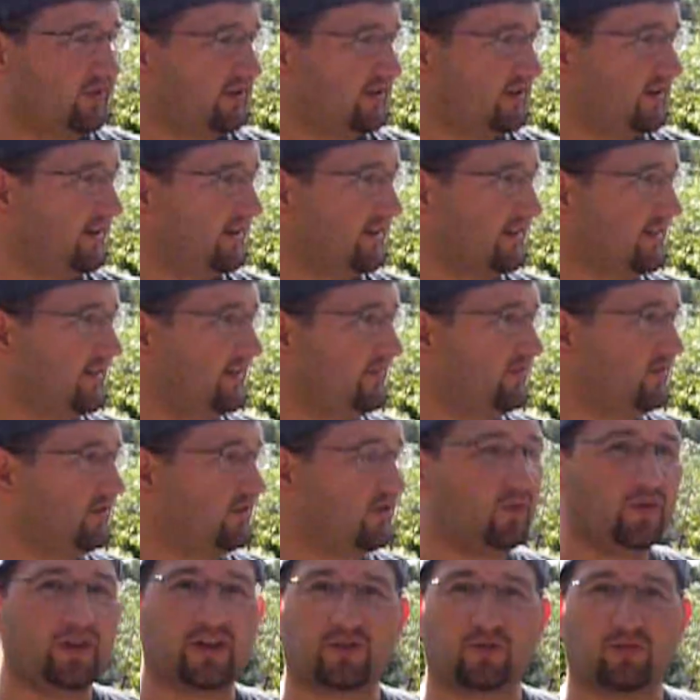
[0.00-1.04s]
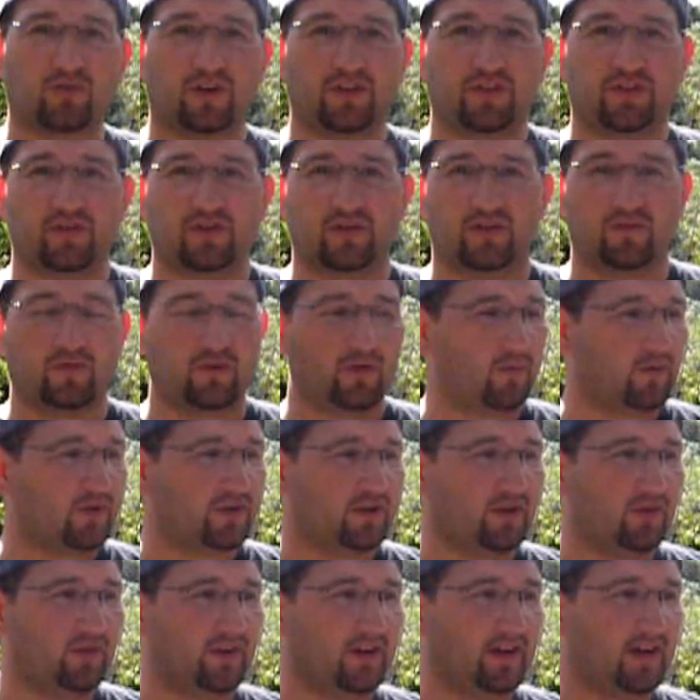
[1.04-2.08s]
I just want to kind of give you a quick run through
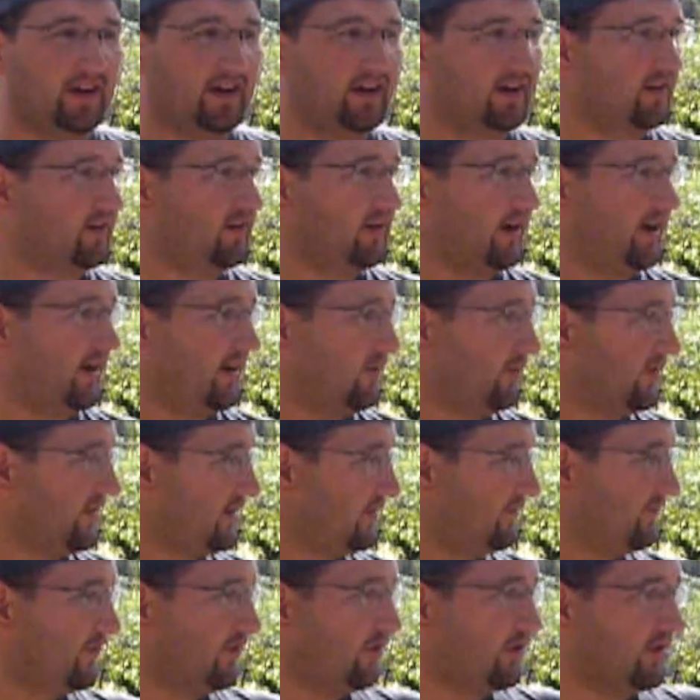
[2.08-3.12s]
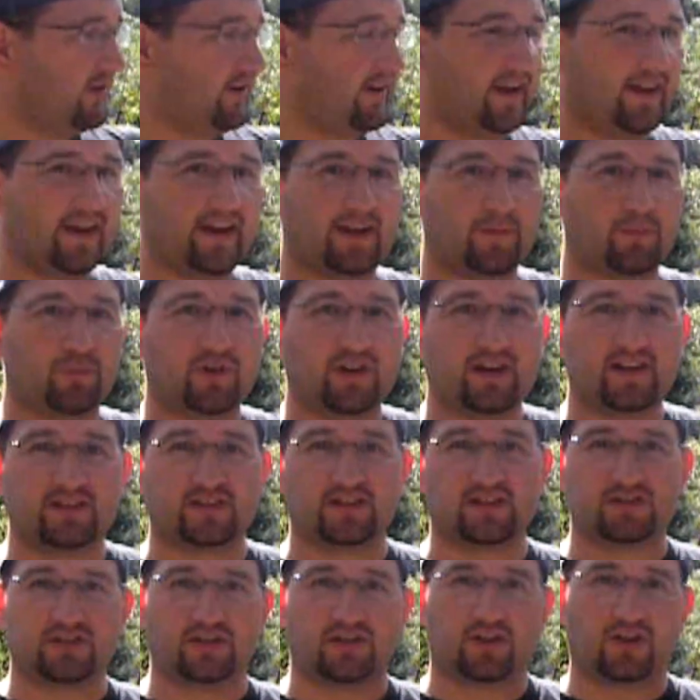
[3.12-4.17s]
of what we're doing here. We converted a
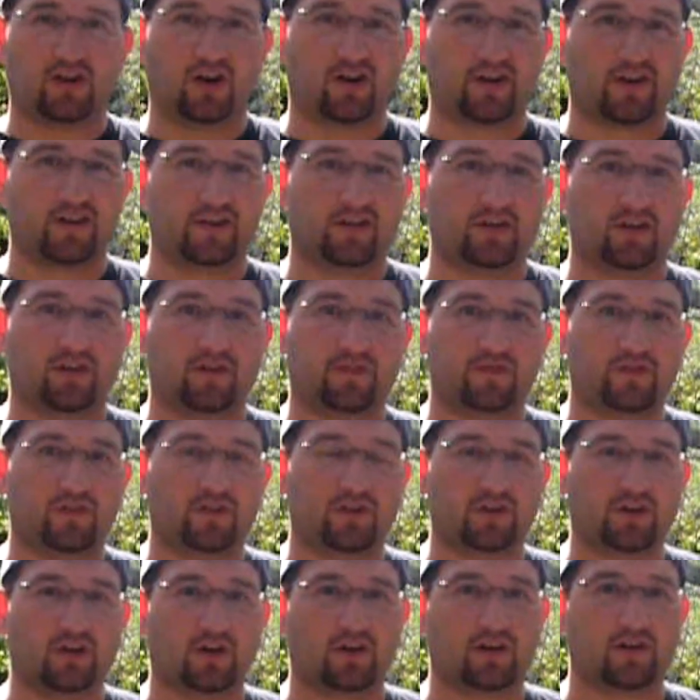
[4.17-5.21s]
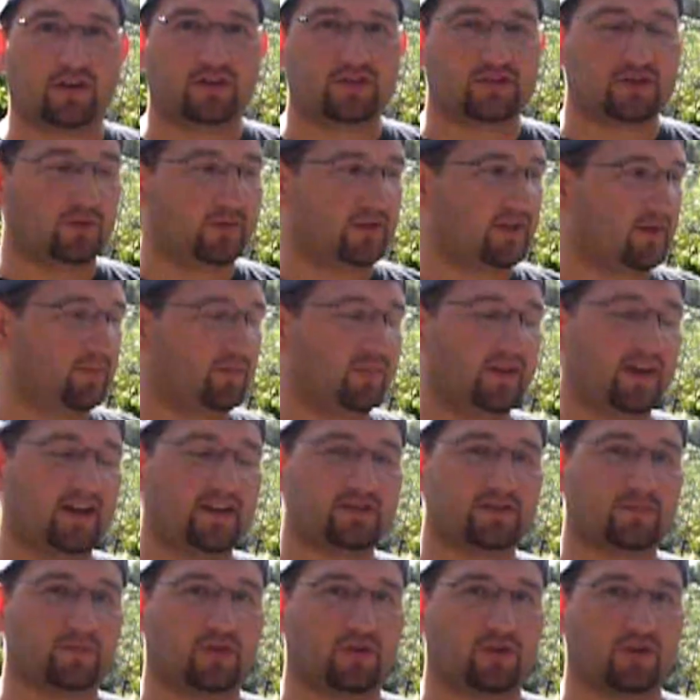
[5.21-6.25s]
pre-existing garden in our front yard so we
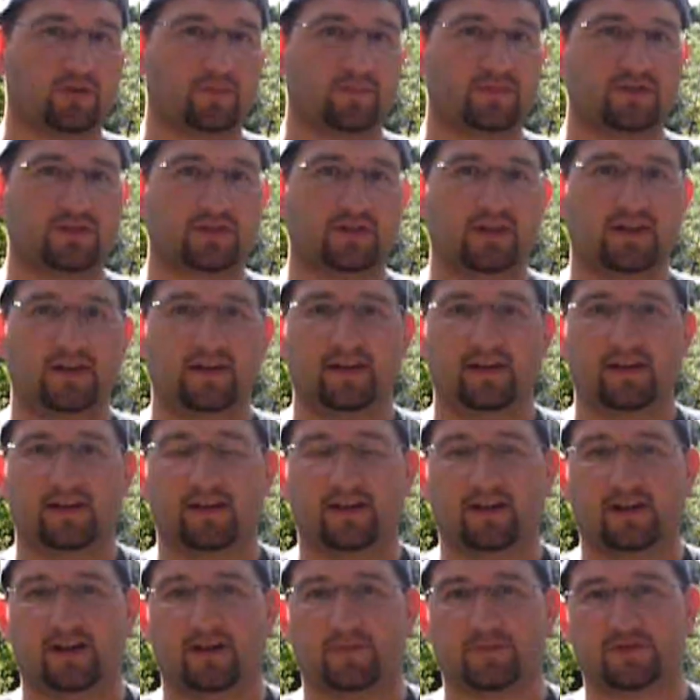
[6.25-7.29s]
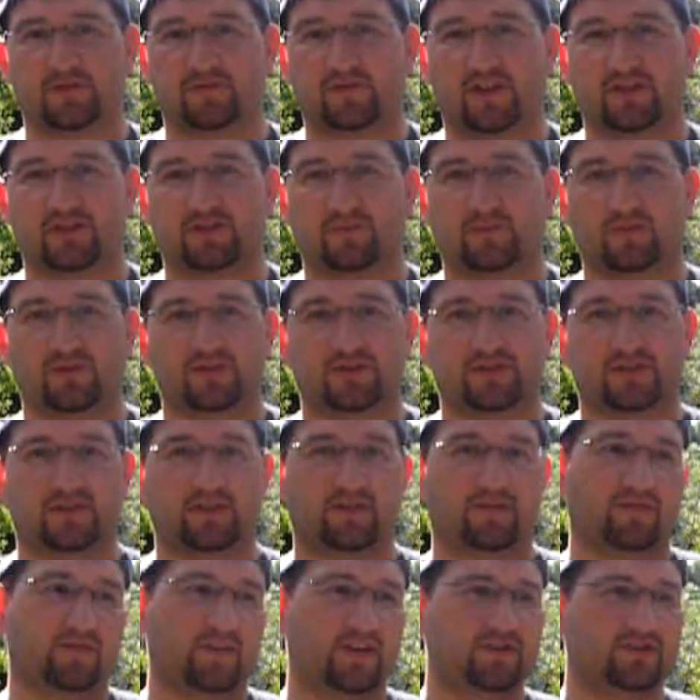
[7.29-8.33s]
can plant some herbs, some
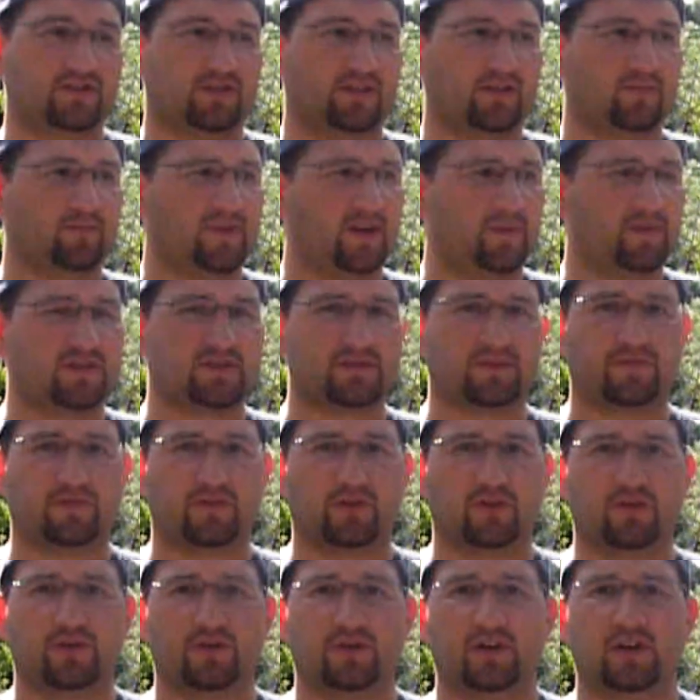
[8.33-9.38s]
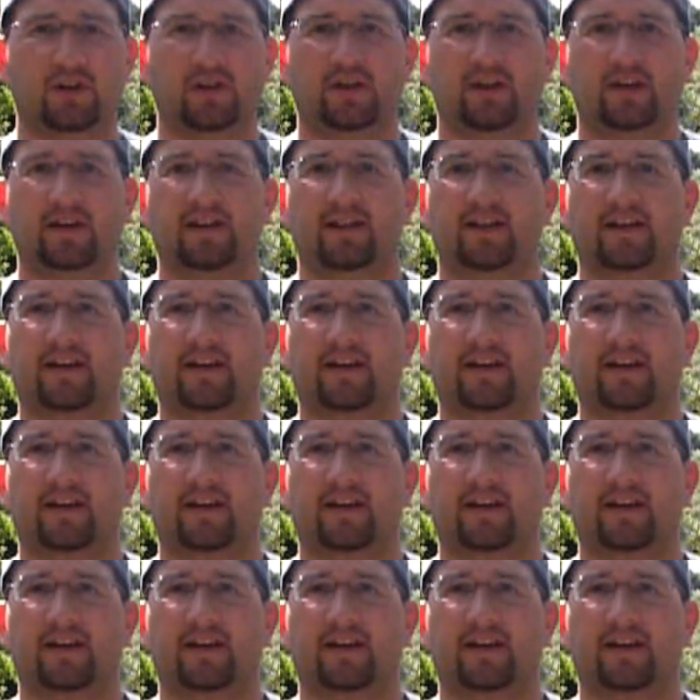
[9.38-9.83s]
vegetables, and eventually maybe some fruit.